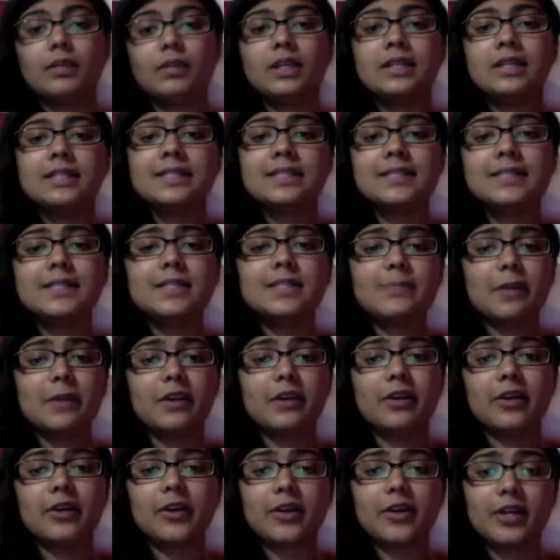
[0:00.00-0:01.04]
Since my
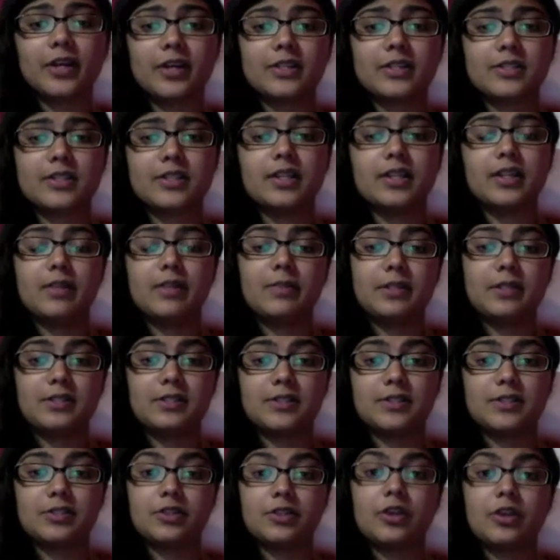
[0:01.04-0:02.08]
younger cousin and my
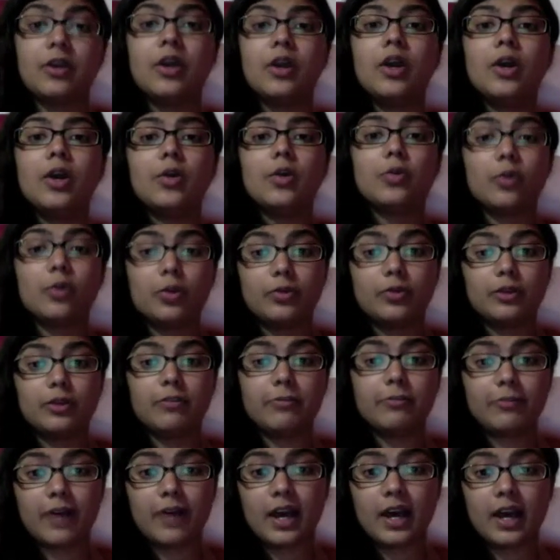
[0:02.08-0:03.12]
sister were only
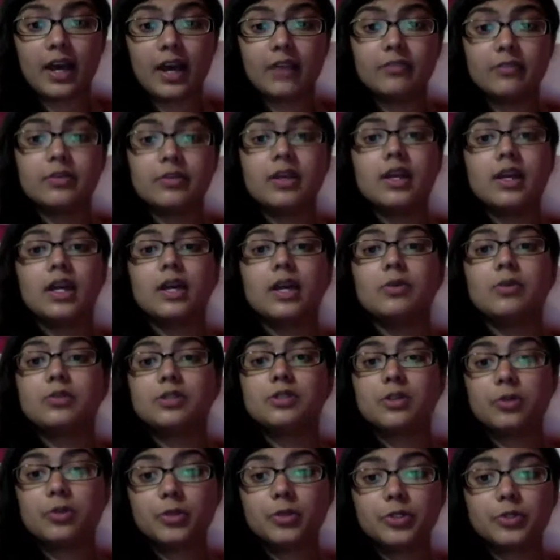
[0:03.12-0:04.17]
5, it was
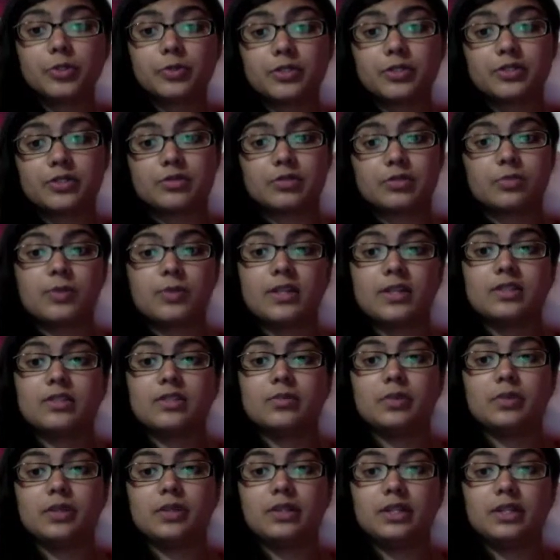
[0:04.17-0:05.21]
the older one's
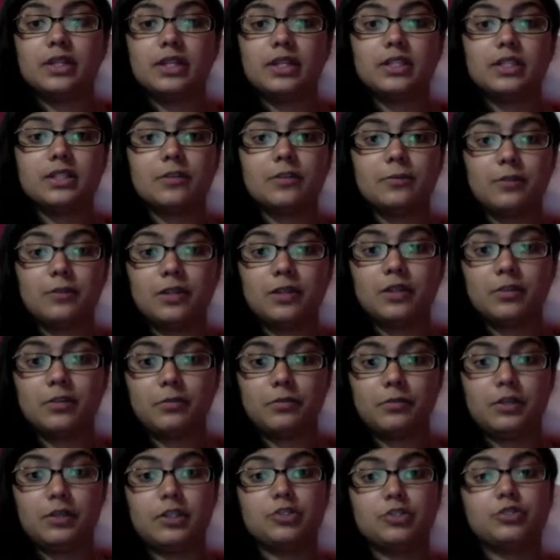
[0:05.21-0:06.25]
responsibility to feed the
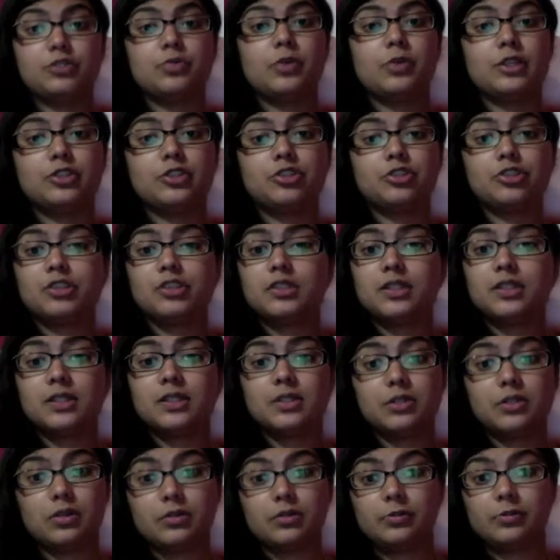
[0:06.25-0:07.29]
fish, which she did
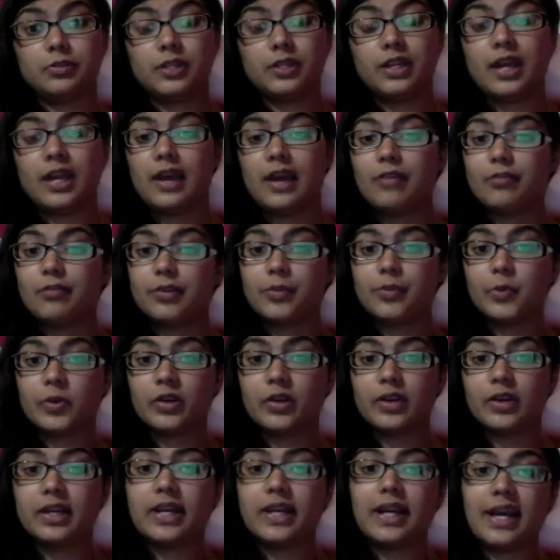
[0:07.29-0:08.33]
dutifully every
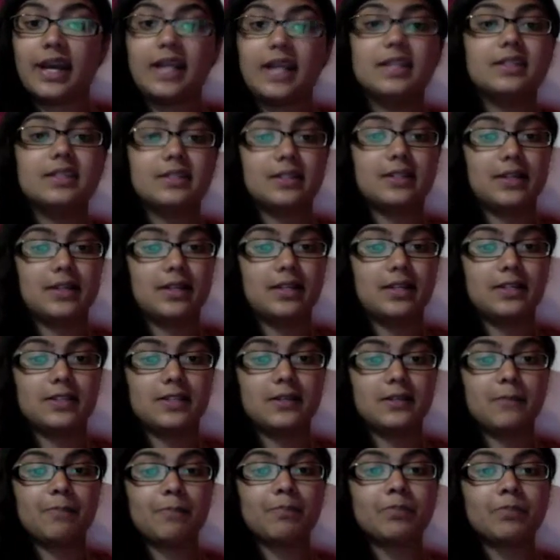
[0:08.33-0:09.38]
morning and night.
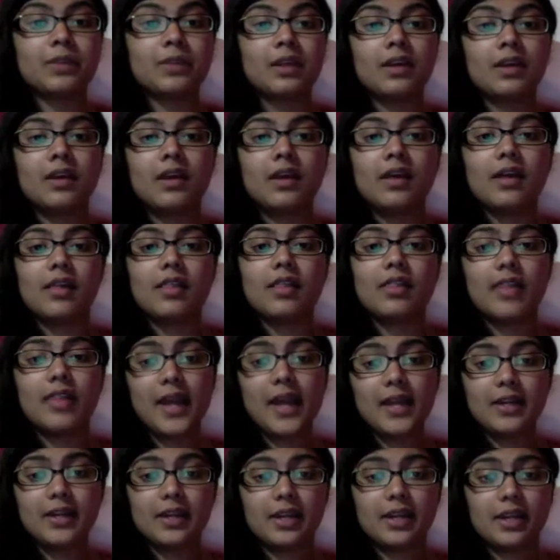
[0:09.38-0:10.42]

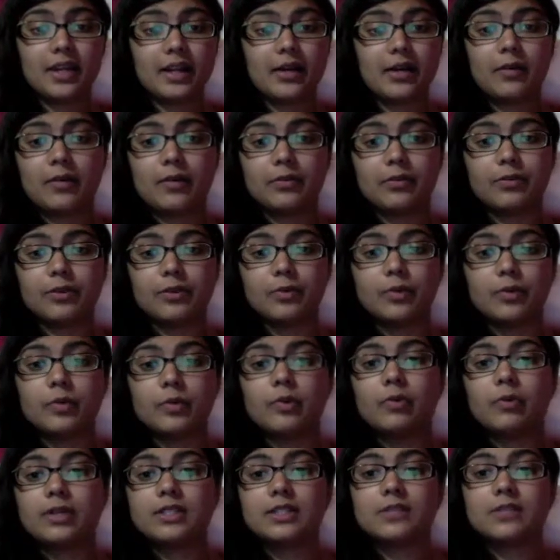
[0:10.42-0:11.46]
That night, however, when
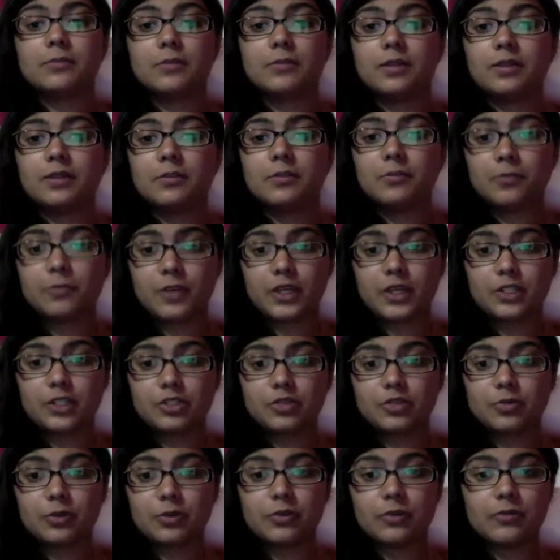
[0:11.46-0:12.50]
we went to feed the
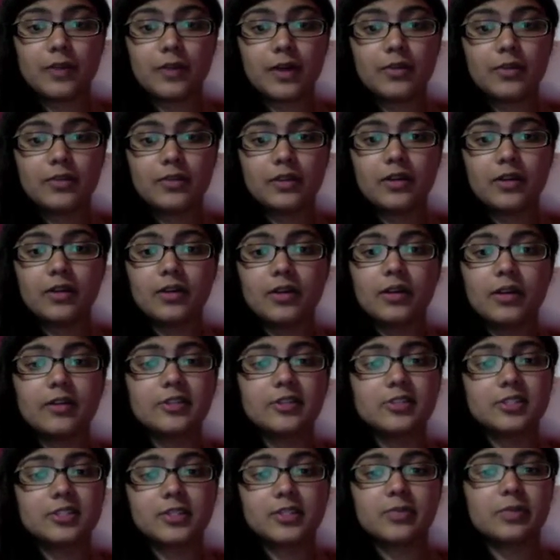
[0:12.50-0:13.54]
fish, we found that our
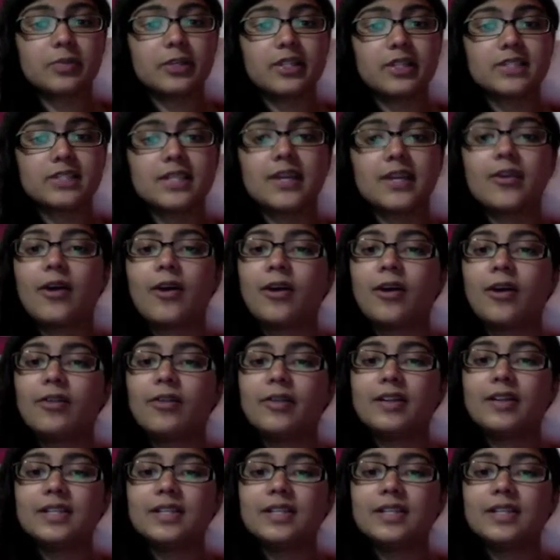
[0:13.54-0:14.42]
younger siblings had already